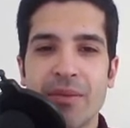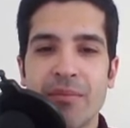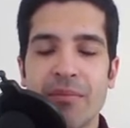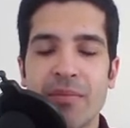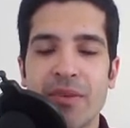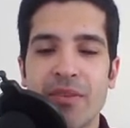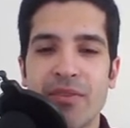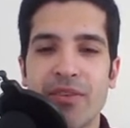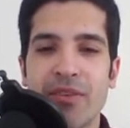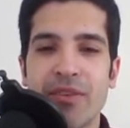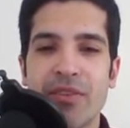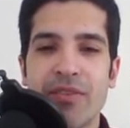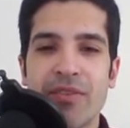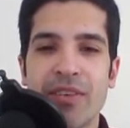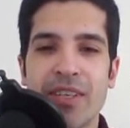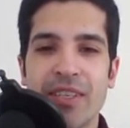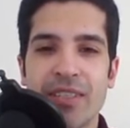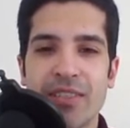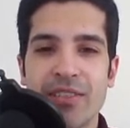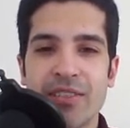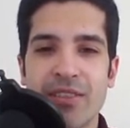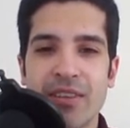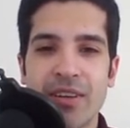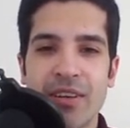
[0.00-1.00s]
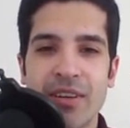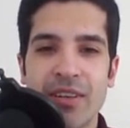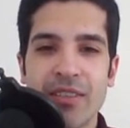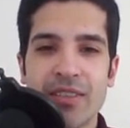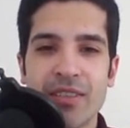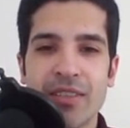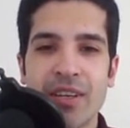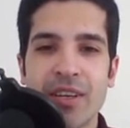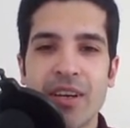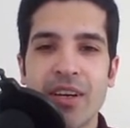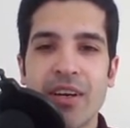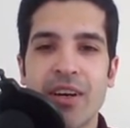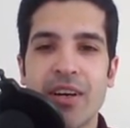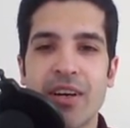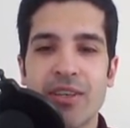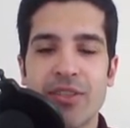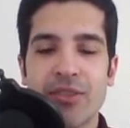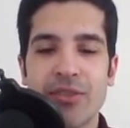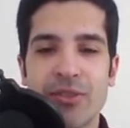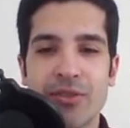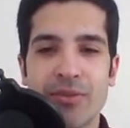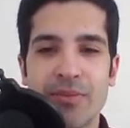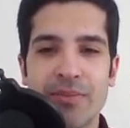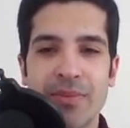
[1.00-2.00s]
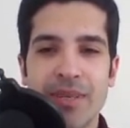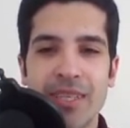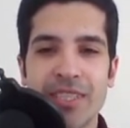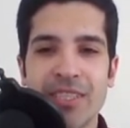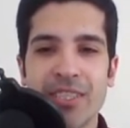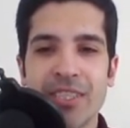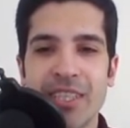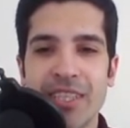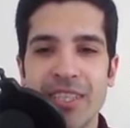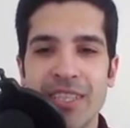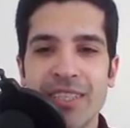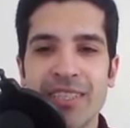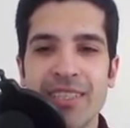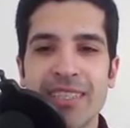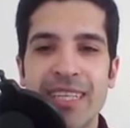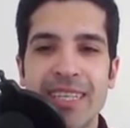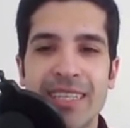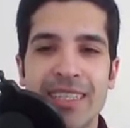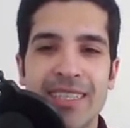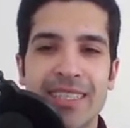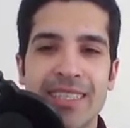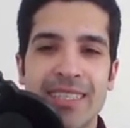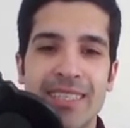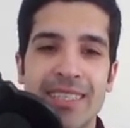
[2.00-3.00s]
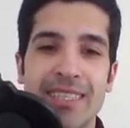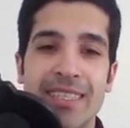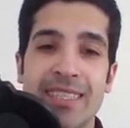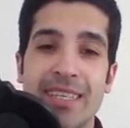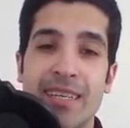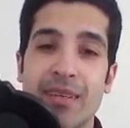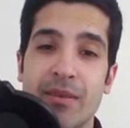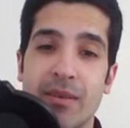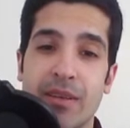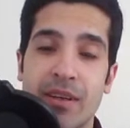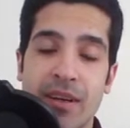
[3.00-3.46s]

Before we start, I should mention that this is a